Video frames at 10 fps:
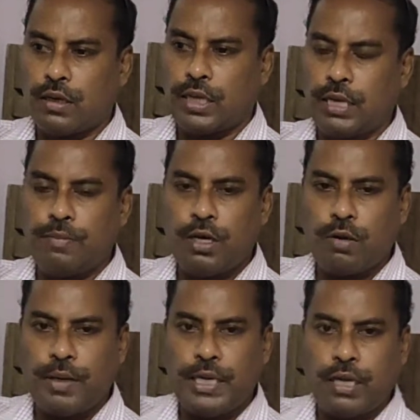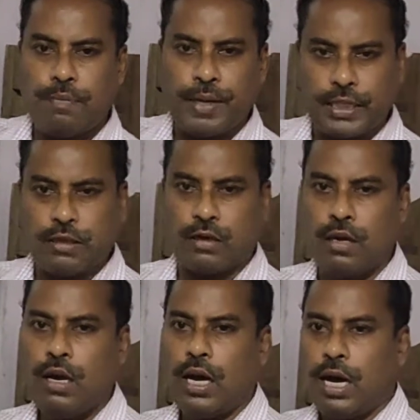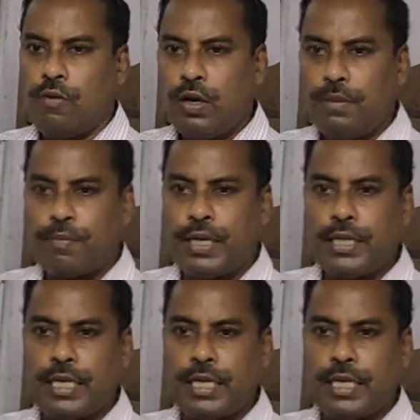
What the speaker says: environmental factor, our body